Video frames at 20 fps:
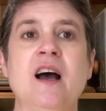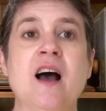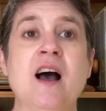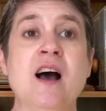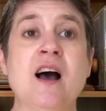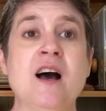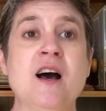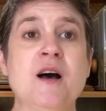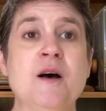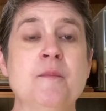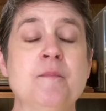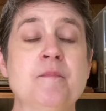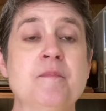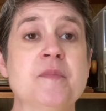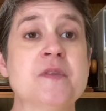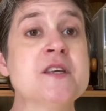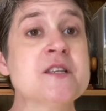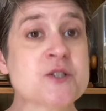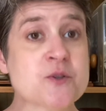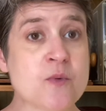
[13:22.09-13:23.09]
Um,
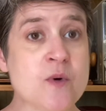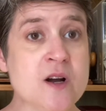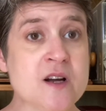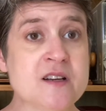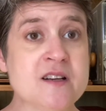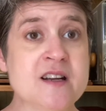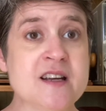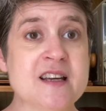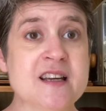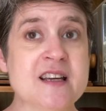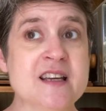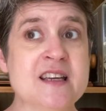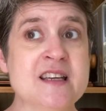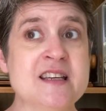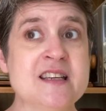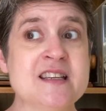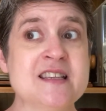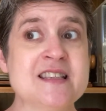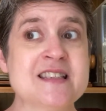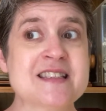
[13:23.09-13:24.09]
this one
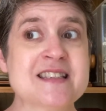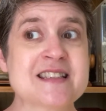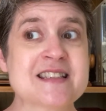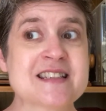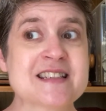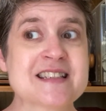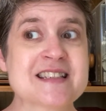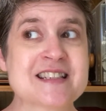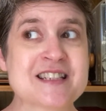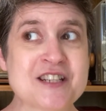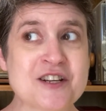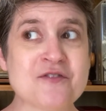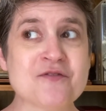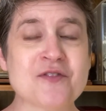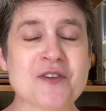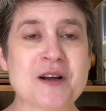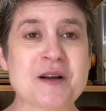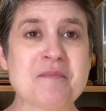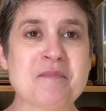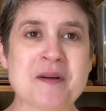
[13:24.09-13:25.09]
is
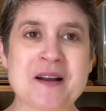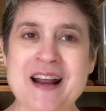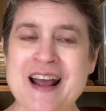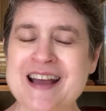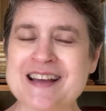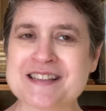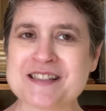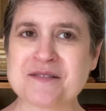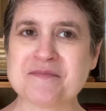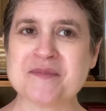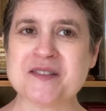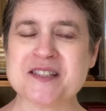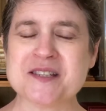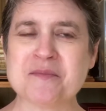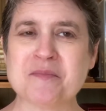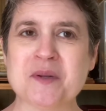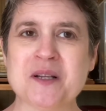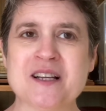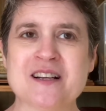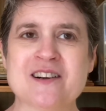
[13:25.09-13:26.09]
different, but has some
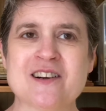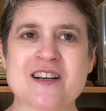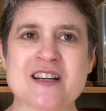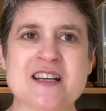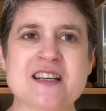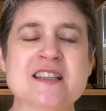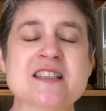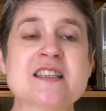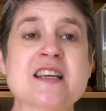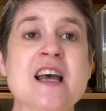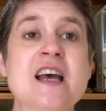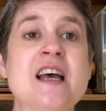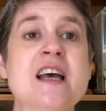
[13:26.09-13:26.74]
similarities.